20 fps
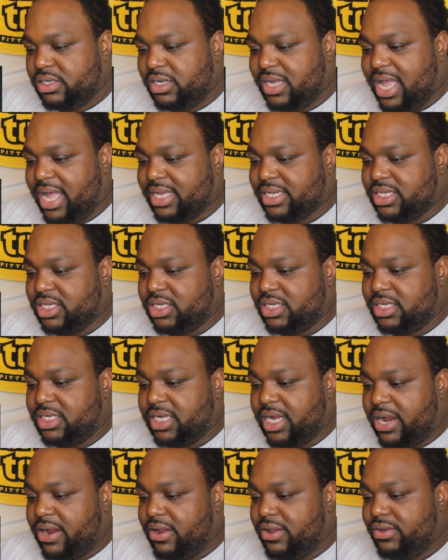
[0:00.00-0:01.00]
You got
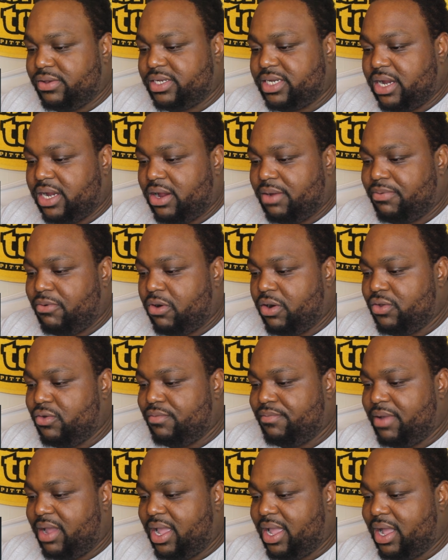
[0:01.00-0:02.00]
Jerry Porter, you
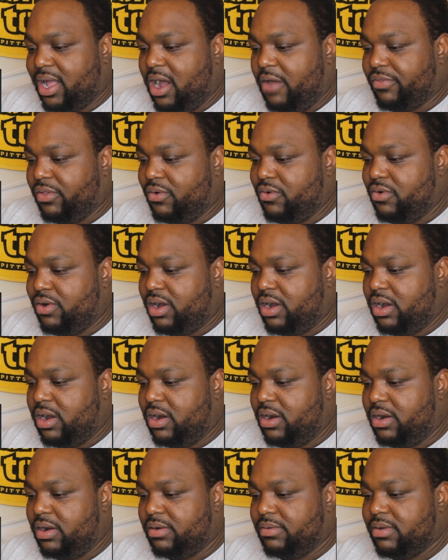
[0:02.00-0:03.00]
back? I don't know
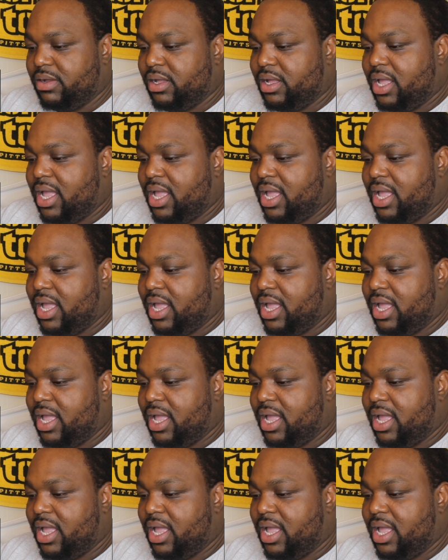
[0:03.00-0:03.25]
who.